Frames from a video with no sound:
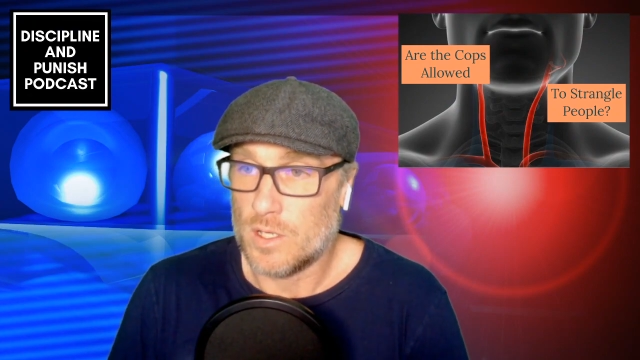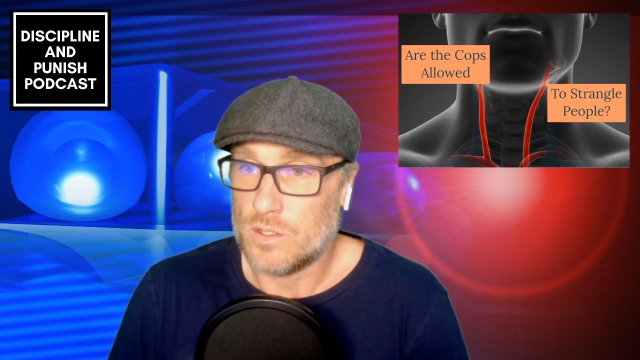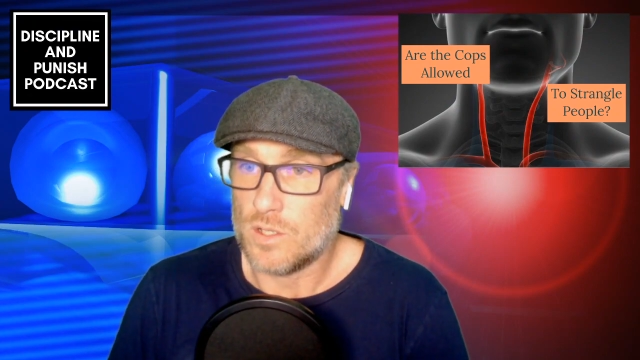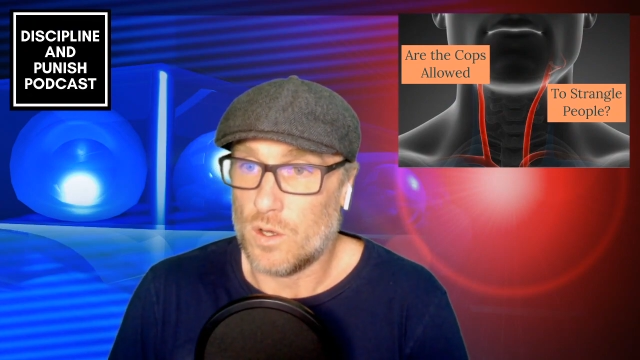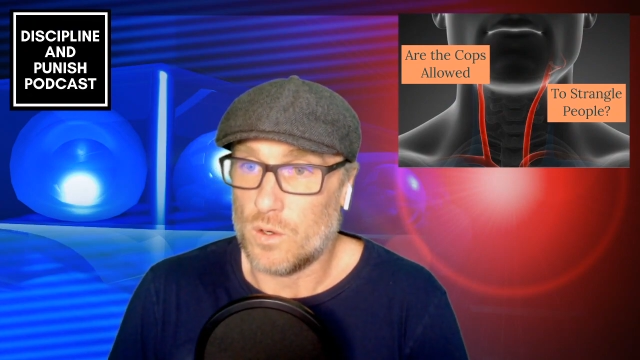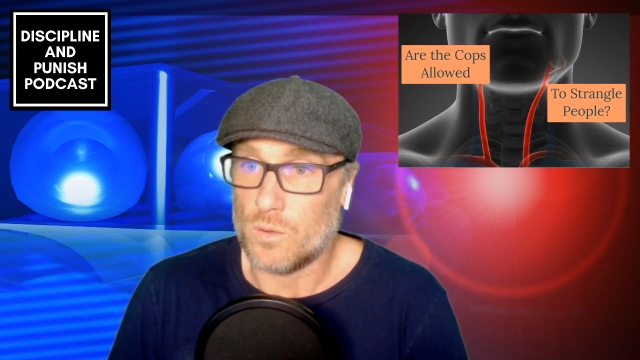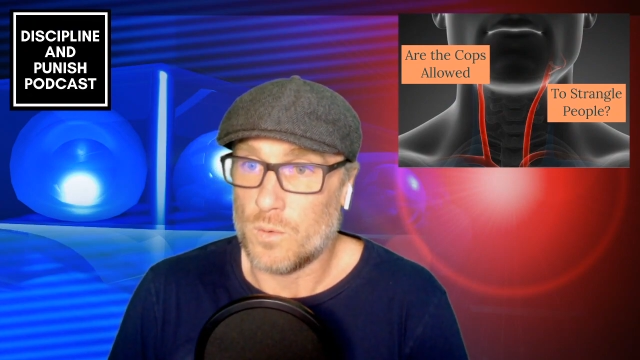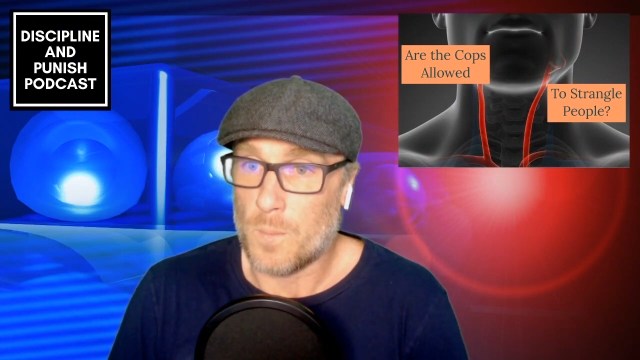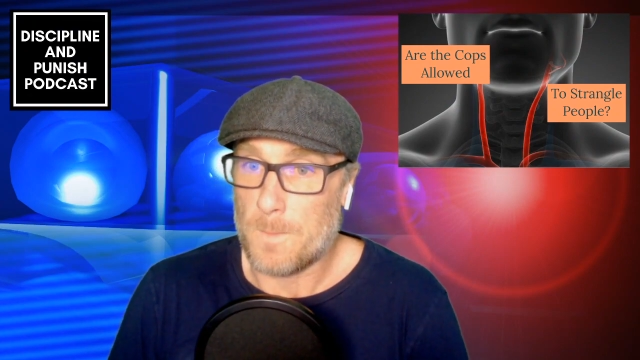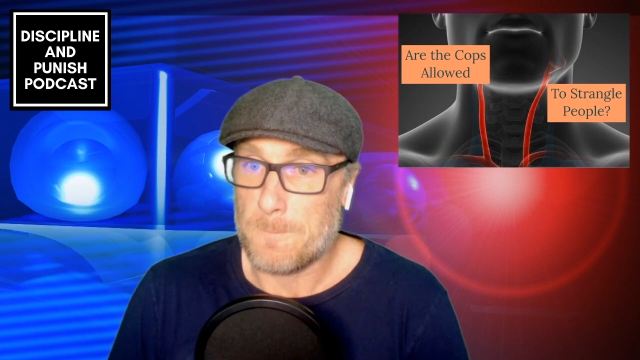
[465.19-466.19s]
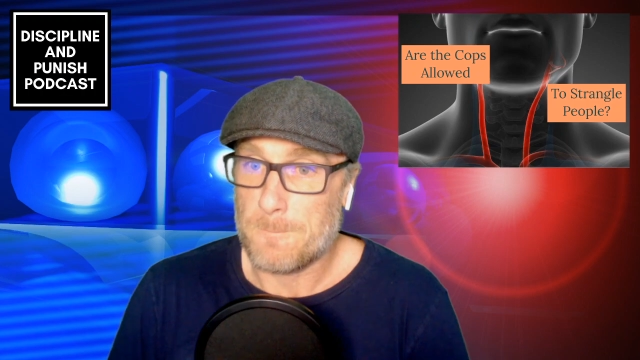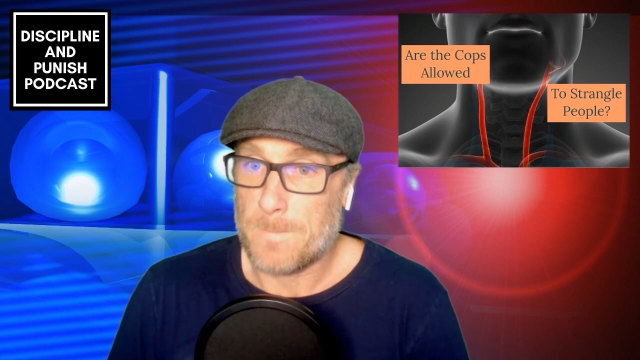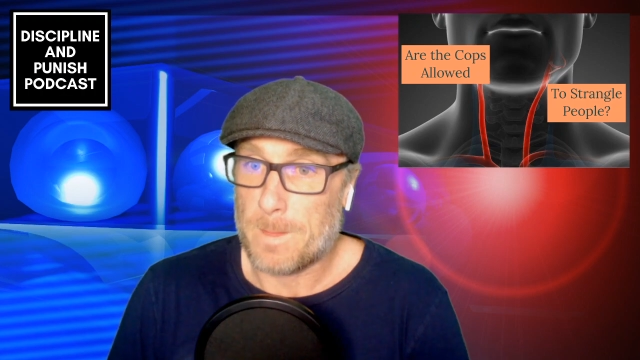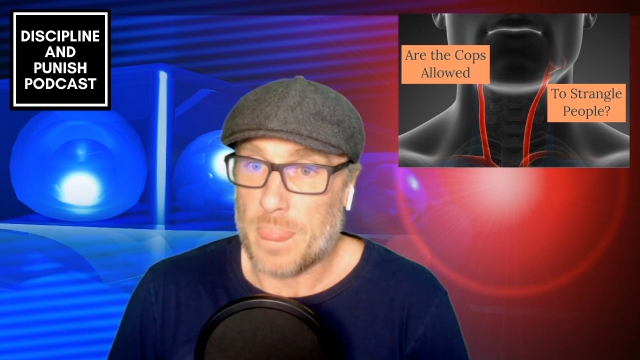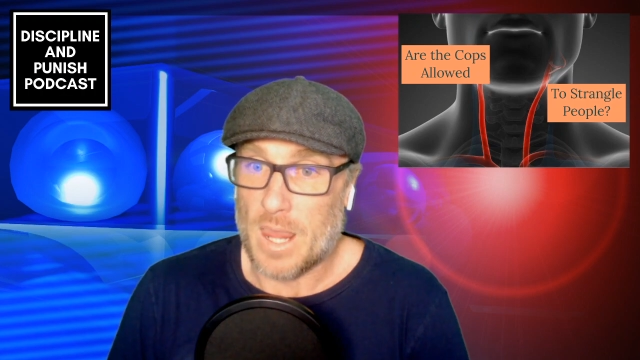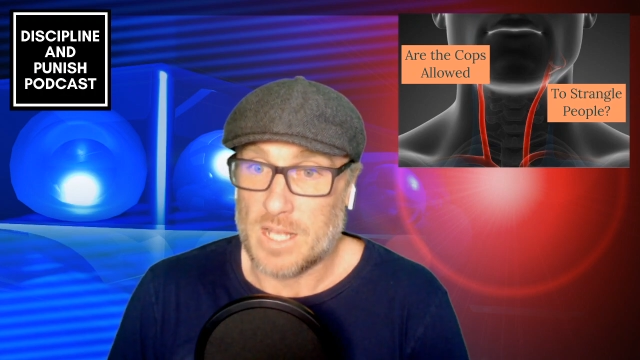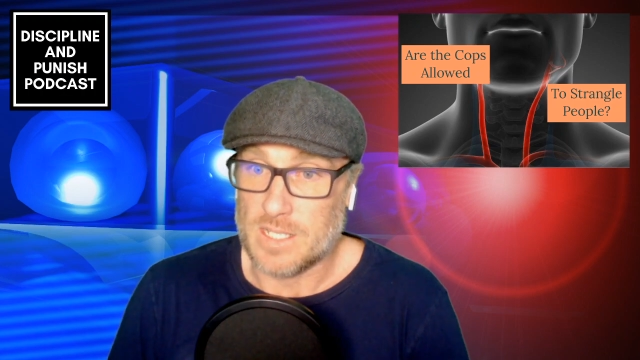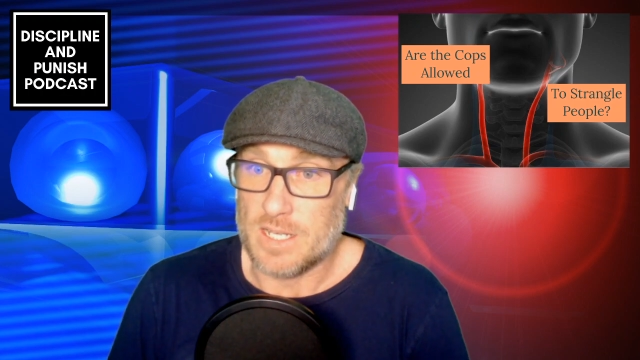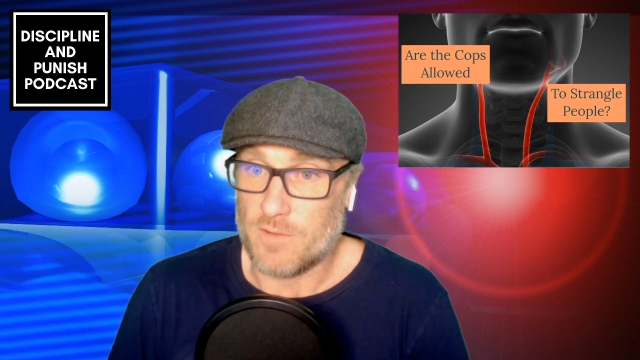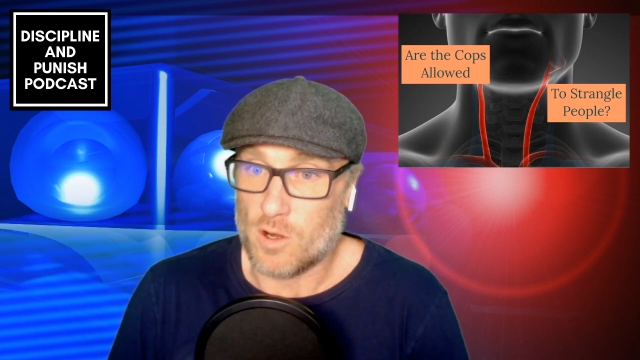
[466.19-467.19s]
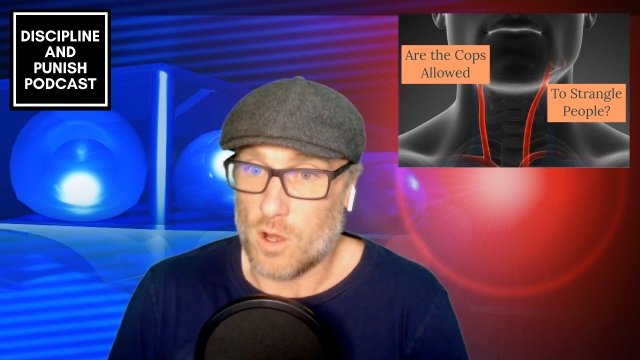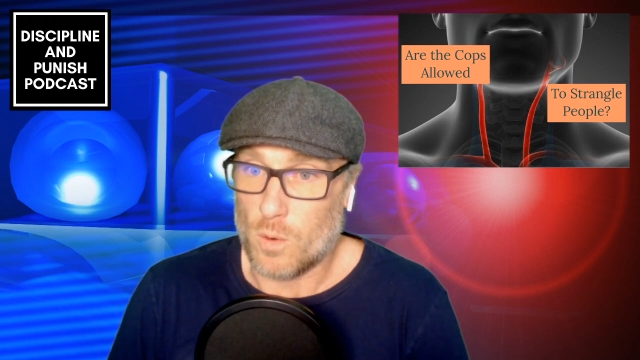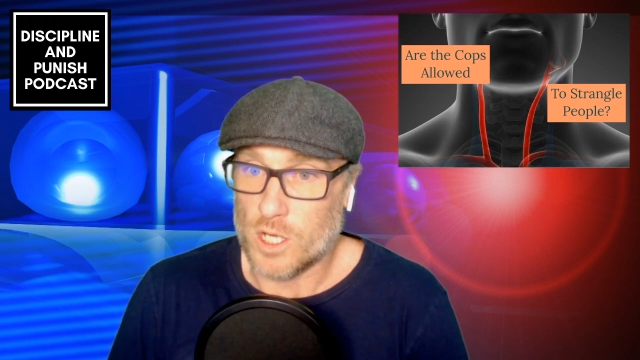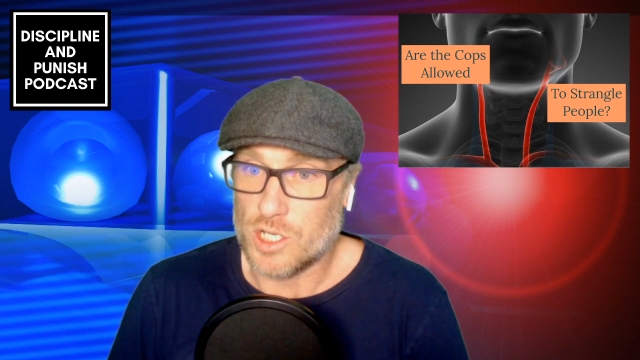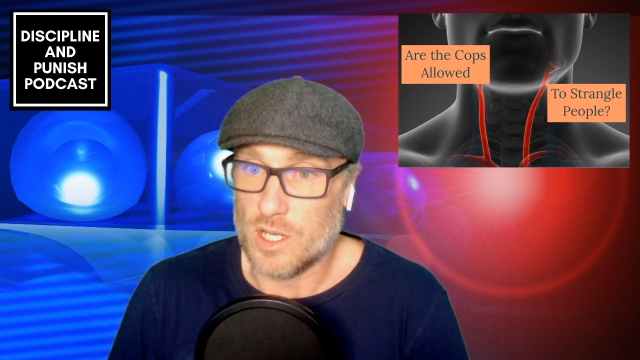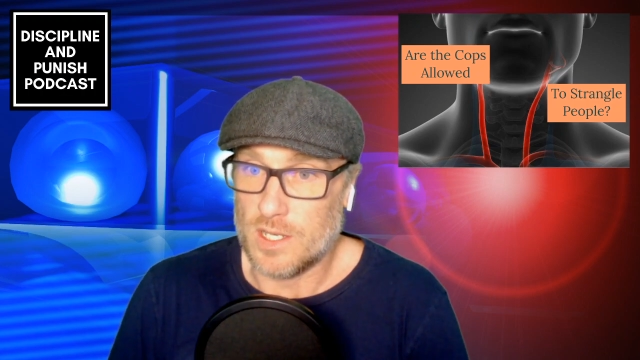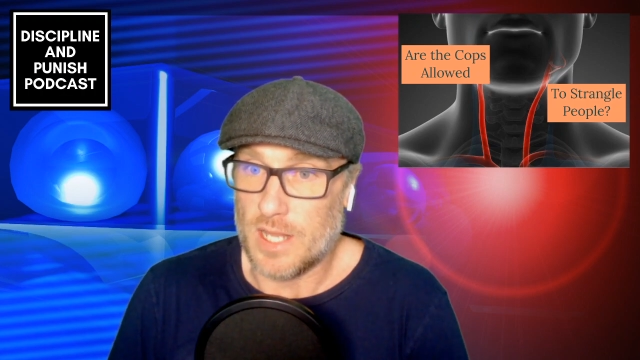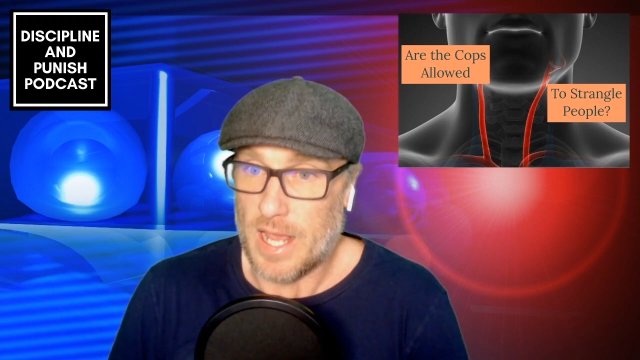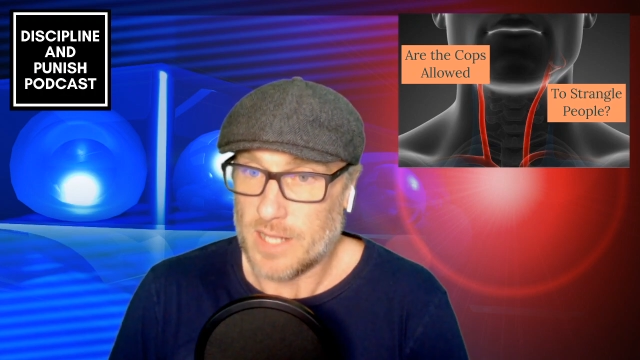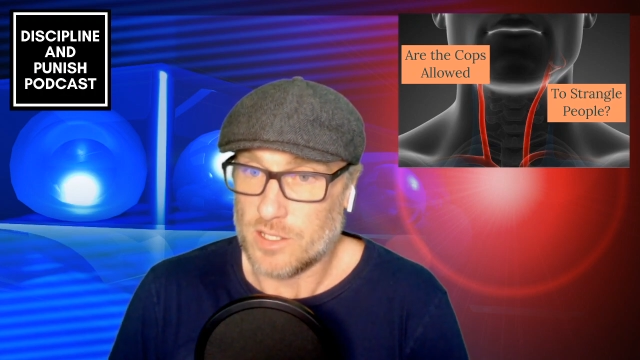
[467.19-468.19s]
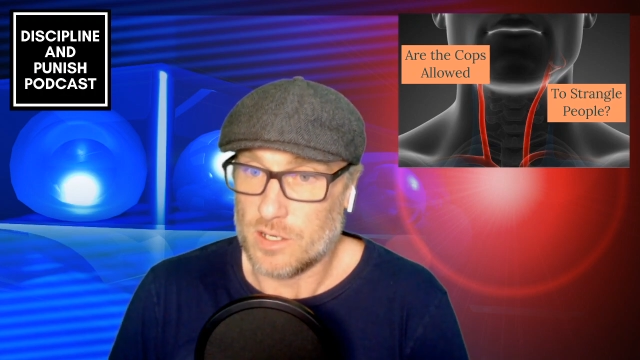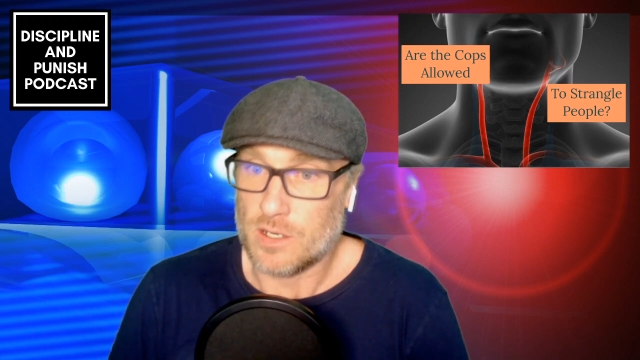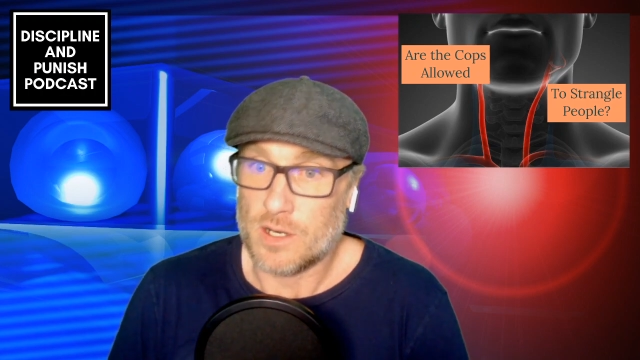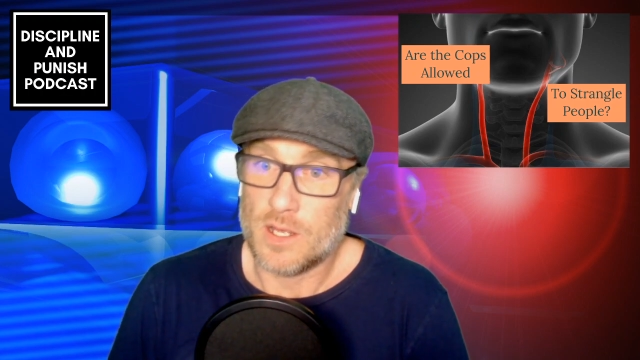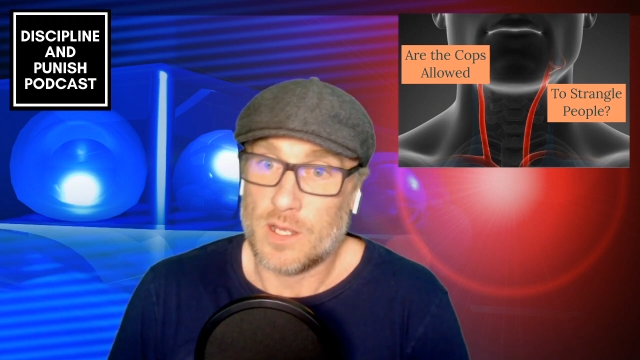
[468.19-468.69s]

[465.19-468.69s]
So it's a difficult question to answer,